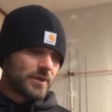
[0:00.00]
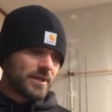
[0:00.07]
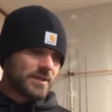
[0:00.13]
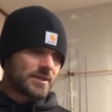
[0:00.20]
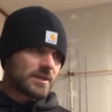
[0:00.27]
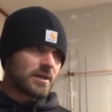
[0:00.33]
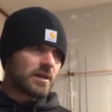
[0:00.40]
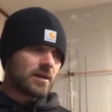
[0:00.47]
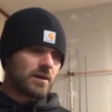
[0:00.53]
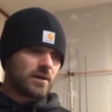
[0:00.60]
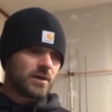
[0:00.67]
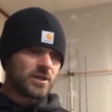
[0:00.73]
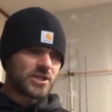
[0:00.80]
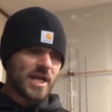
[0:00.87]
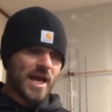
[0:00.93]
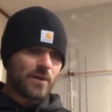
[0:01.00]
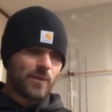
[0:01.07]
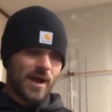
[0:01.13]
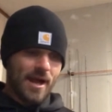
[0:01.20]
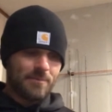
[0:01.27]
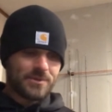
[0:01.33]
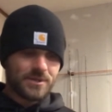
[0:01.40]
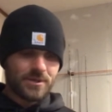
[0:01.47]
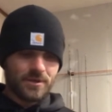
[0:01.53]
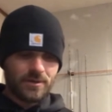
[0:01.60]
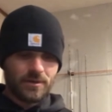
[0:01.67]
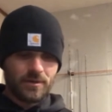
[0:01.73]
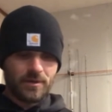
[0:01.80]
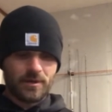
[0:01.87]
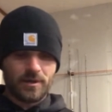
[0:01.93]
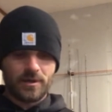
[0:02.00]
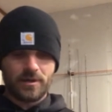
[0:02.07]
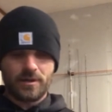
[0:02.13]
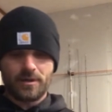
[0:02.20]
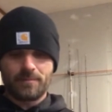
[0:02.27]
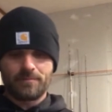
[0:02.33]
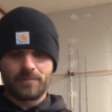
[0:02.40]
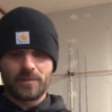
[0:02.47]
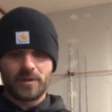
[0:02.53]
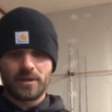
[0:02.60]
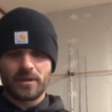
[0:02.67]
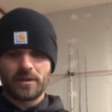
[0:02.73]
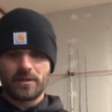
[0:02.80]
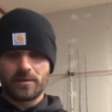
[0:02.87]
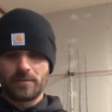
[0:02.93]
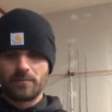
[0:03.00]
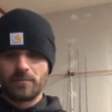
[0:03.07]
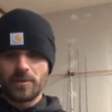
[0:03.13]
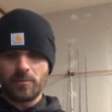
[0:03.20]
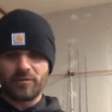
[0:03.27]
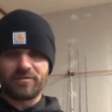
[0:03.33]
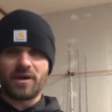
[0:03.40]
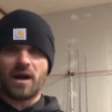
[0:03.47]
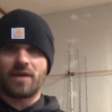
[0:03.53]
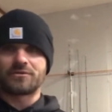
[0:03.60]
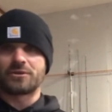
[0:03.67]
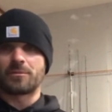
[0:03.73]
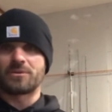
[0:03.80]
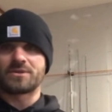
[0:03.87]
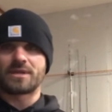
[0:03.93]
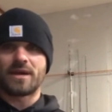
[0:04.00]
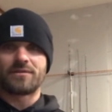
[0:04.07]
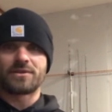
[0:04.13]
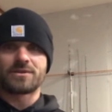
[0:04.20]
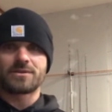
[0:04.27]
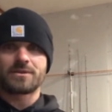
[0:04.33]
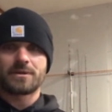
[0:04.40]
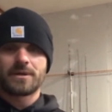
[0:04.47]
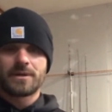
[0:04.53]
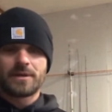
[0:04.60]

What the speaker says: is shad wraps, number 5s or number 7s.